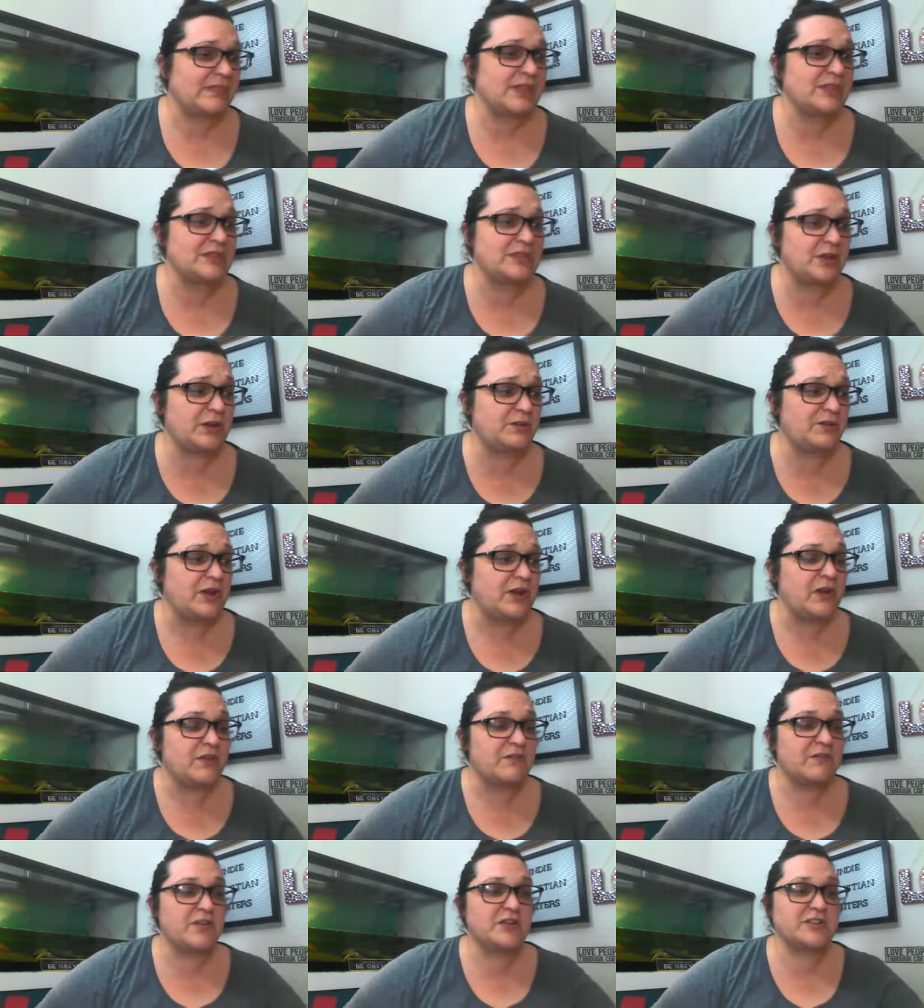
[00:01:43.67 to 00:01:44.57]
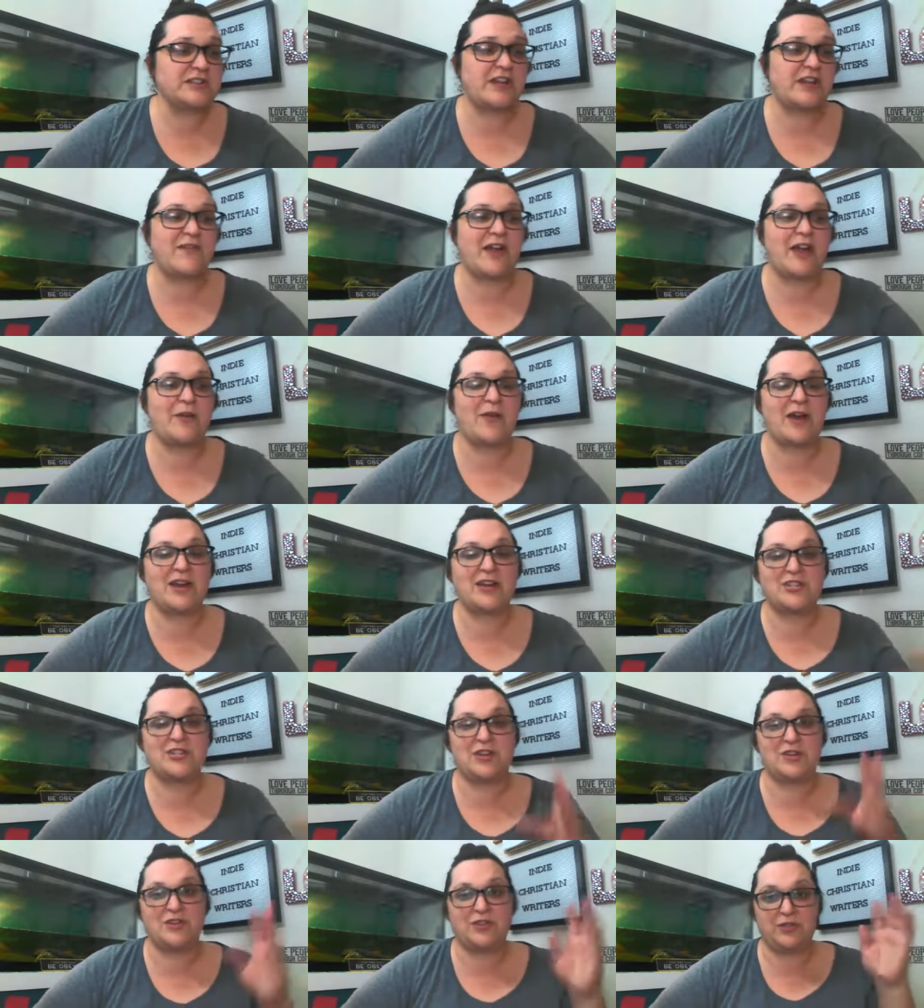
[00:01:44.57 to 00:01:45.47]
So first off, I want to
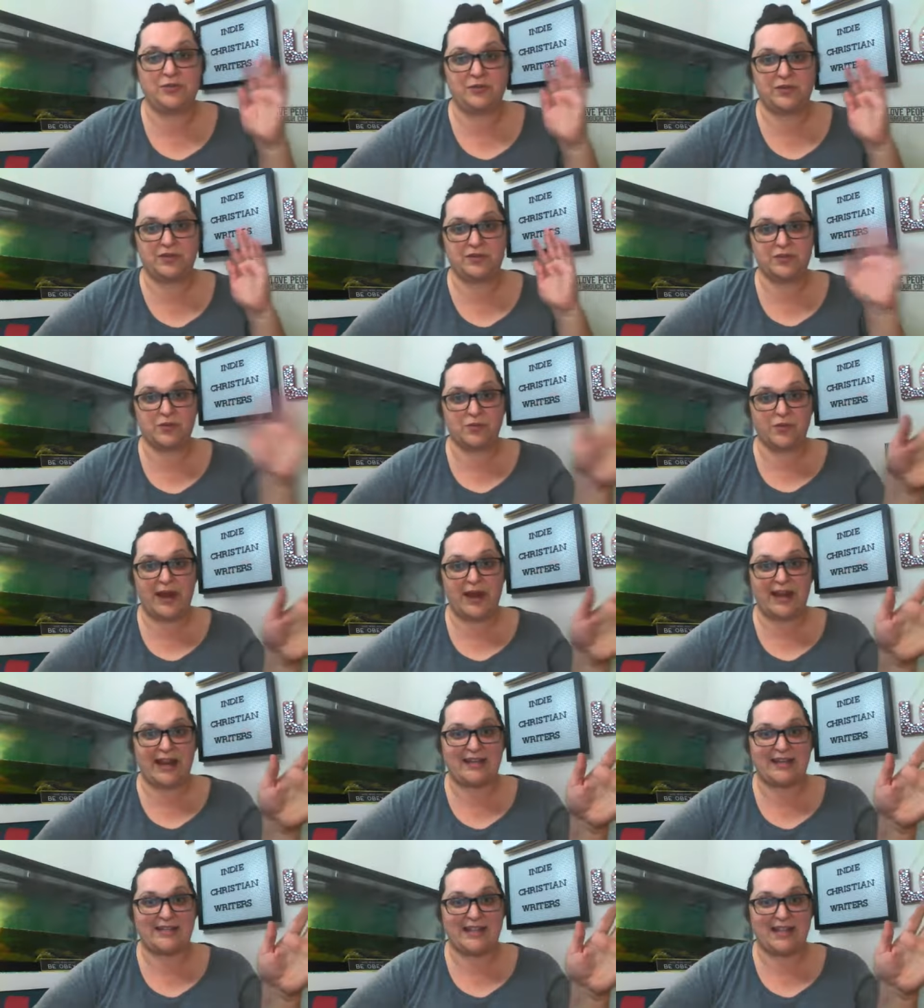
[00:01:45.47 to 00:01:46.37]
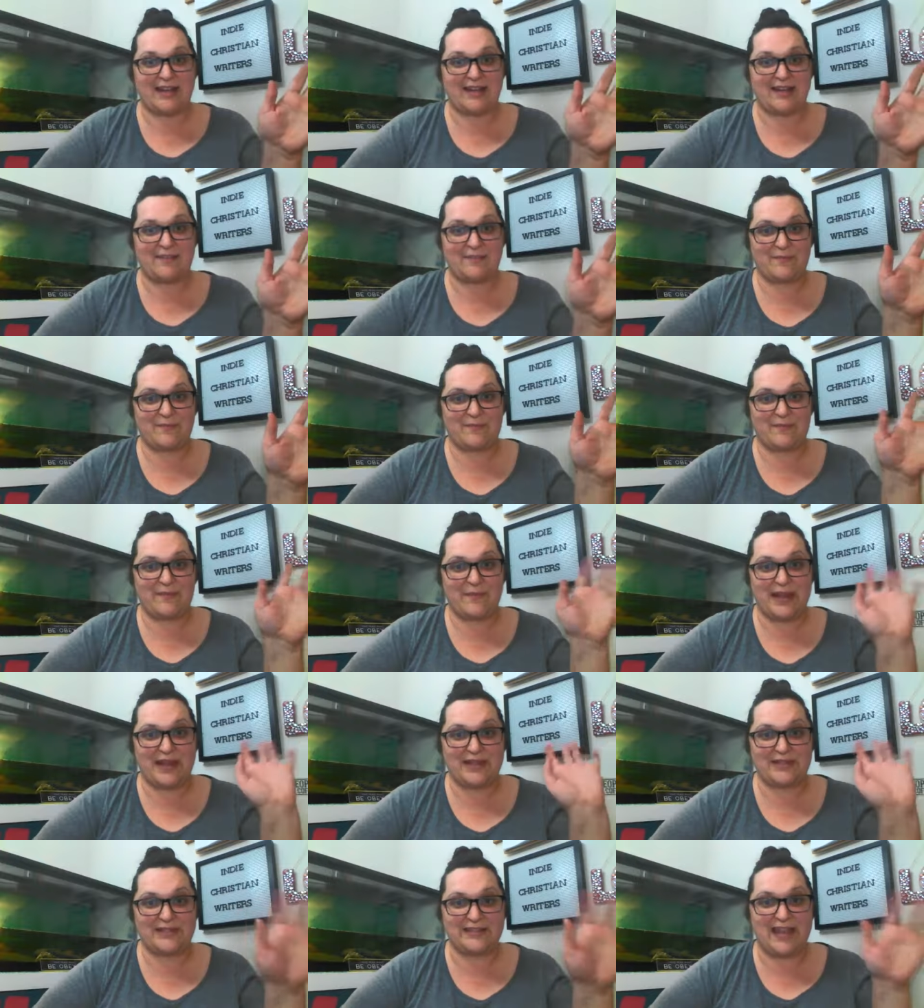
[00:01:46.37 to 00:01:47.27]
show you this great idea
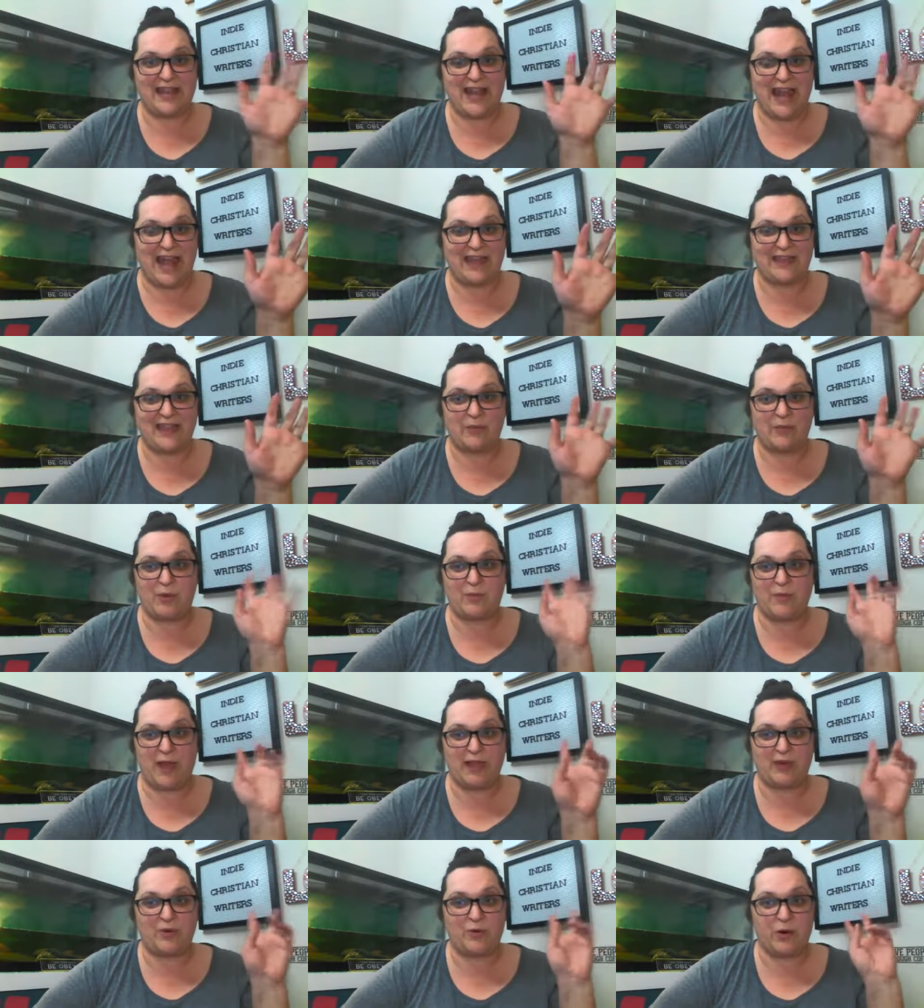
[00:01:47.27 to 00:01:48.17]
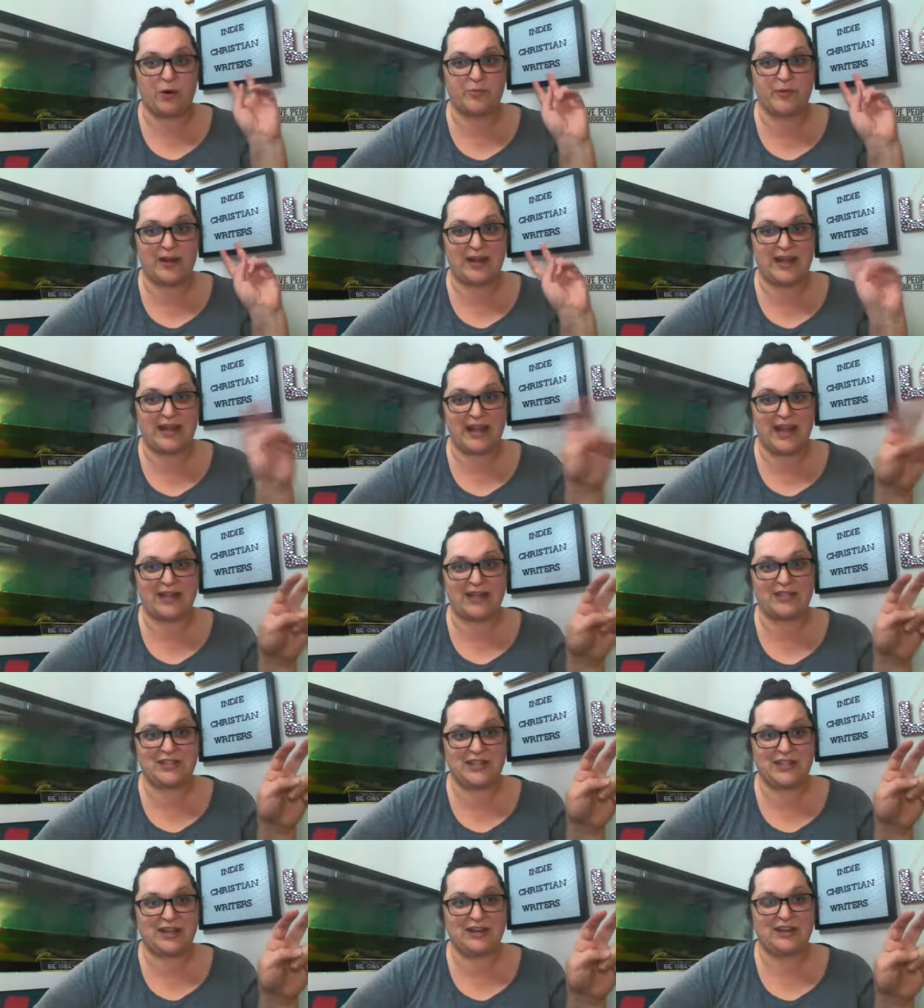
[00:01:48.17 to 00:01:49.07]
my son had that we might incorporate
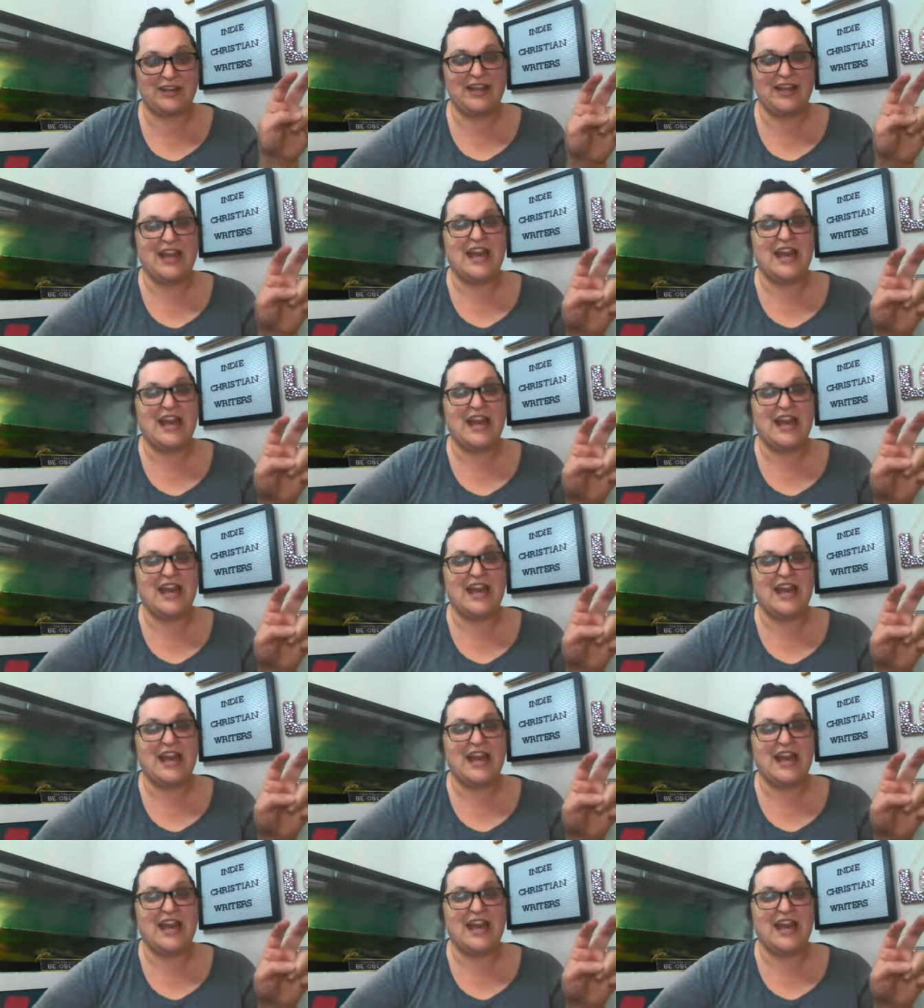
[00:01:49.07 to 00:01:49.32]
next year.